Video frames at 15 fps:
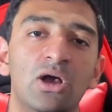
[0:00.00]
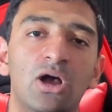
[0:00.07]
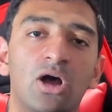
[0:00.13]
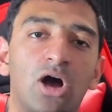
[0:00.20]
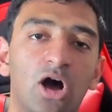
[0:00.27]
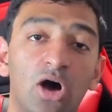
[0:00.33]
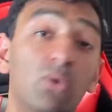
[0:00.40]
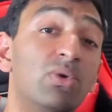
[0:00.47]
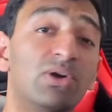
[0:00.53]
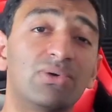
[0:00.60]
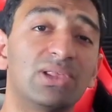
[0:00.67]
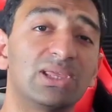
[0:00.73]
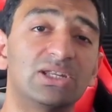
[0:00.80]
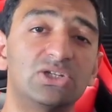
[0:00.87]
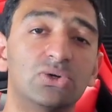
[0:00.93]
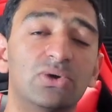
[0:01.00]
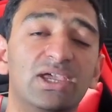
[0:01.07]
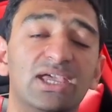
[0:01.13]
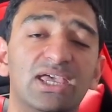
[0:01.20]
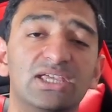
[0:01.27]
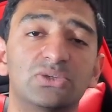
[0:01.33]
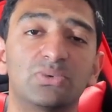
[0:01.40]
all we're really doing
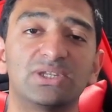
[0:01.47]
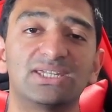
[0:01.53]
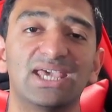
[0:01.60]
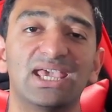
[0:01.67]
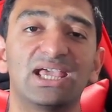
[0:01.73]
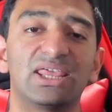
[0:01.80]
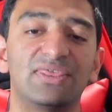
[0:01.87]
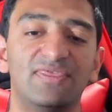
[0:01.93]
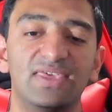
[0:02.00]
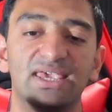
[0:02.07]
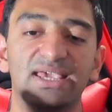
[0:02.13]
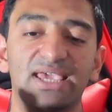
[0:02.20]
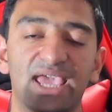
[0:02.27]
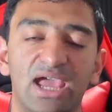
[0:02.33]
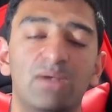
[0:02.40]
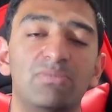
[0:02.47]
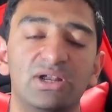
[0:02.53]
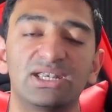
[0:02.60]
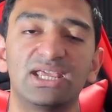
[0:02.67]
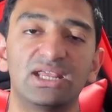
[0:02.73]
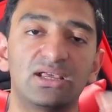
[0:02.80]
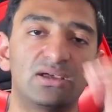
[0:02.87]
is we take the camera
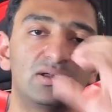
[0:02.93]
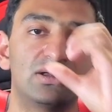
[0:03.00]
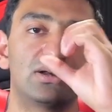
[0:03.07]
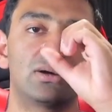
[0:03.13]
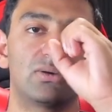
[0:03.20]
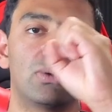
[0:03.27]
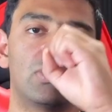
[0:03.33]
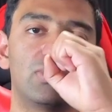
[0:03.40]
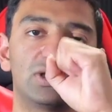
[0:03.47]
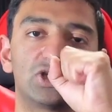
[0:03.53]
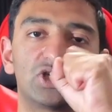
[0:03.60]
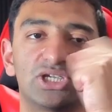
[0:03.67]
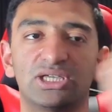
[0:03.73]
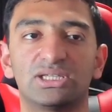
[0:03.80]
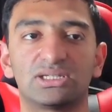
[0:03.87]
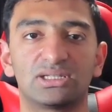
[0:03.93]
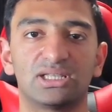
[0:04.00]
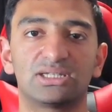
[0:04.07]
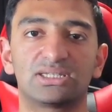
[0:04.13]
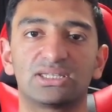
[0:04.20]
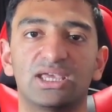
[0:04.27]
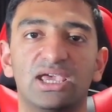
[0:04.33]
data, which is, let's
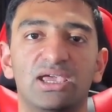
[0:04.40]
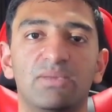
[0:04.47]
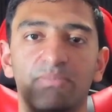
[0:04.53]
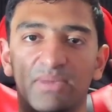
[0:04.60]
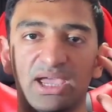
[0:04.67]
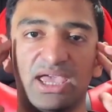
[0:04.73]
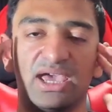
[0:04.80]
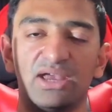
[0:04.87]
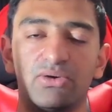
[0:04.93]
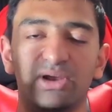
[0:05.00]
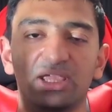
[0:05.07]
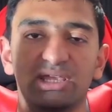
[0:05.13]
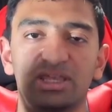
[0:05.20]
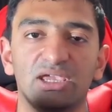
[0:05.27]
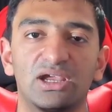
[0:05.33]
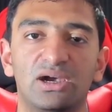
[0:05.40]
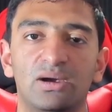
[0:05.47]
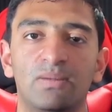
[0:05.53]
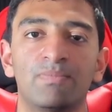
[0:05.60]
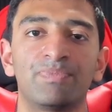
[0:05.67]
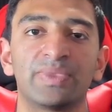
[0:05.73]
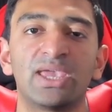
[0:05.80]
say, my head right here,
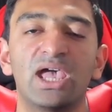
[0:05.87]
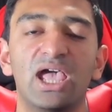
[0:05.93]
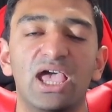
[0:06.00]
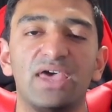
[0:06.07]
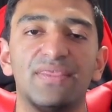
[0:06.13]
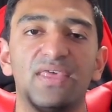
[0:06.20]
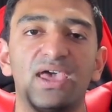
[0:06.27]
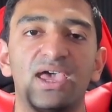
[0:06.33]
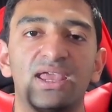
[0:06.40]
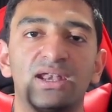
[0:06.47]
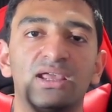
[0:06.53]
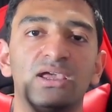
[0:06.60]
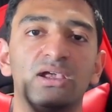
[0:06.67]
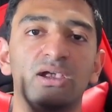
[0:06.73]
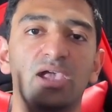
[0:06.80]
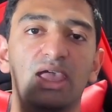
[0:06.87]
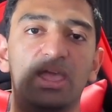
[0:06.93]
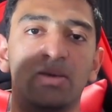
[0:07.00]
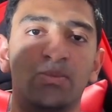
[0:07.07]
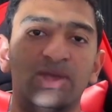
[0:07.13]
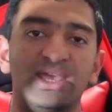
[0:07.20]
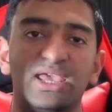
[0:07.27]
and then
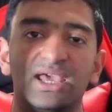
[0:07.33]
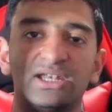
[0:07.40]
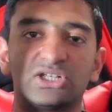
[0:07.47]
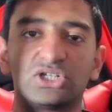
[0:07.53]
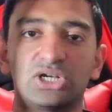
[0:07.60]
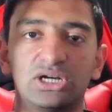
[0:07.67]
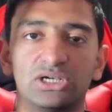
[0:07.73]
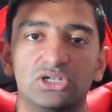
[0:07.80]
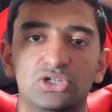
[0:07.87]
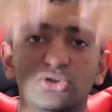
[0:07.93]
we insert two